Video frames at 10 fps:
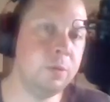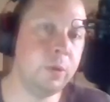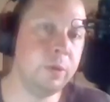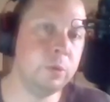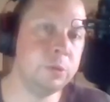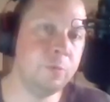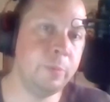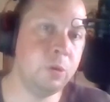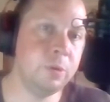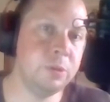way it was for me
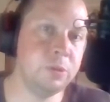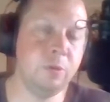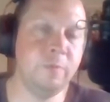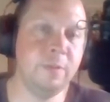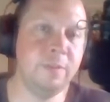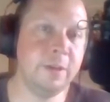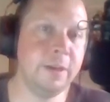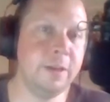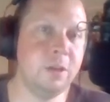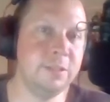during this COVID thing. I
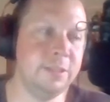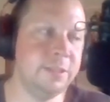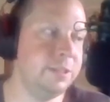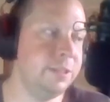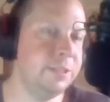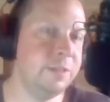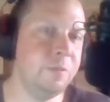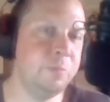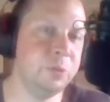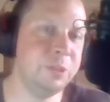lost
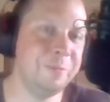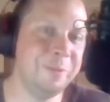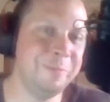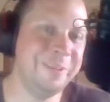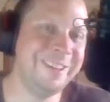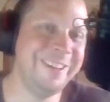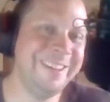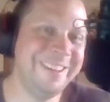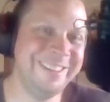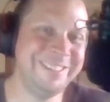60-70% of my money
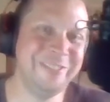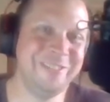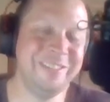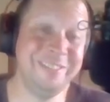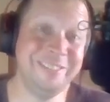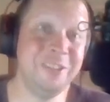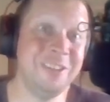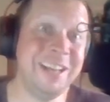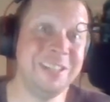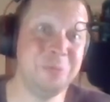until
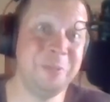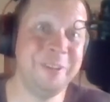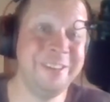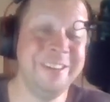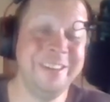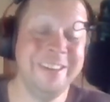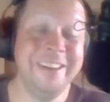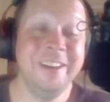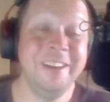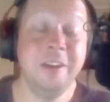last week.
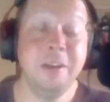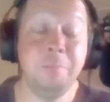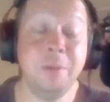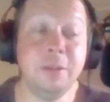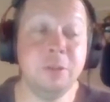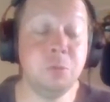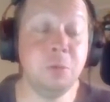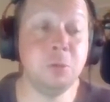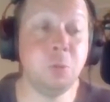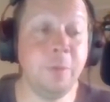But
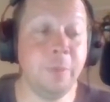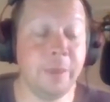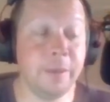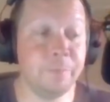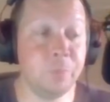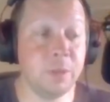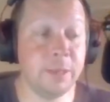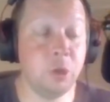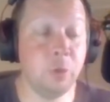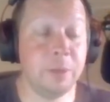there's one thing,
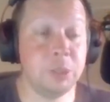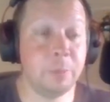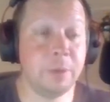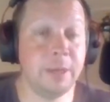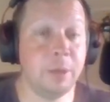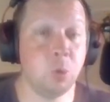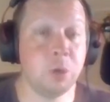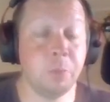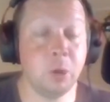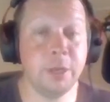like you mentioned about network
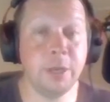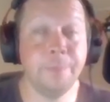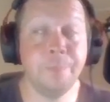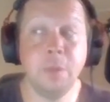marketing.